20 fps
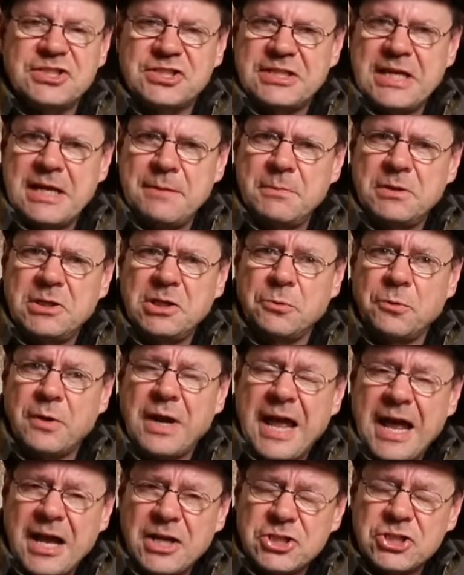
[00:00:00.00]
statement, you
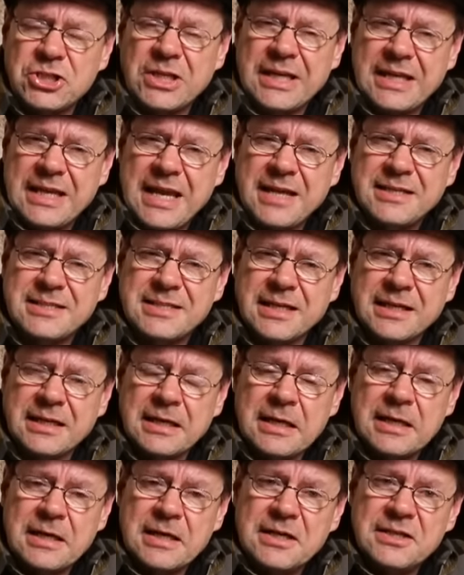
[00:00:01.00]
were actually
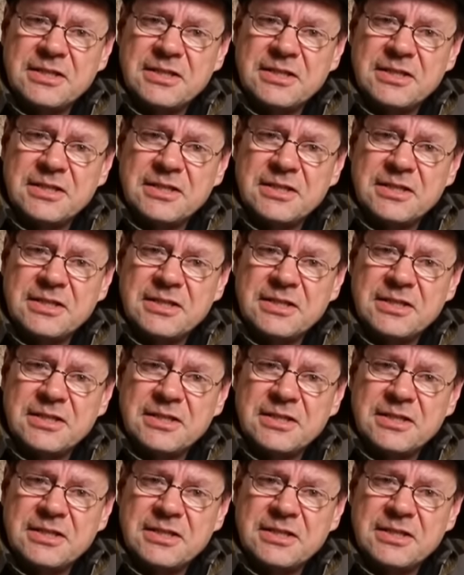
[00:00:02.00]
getting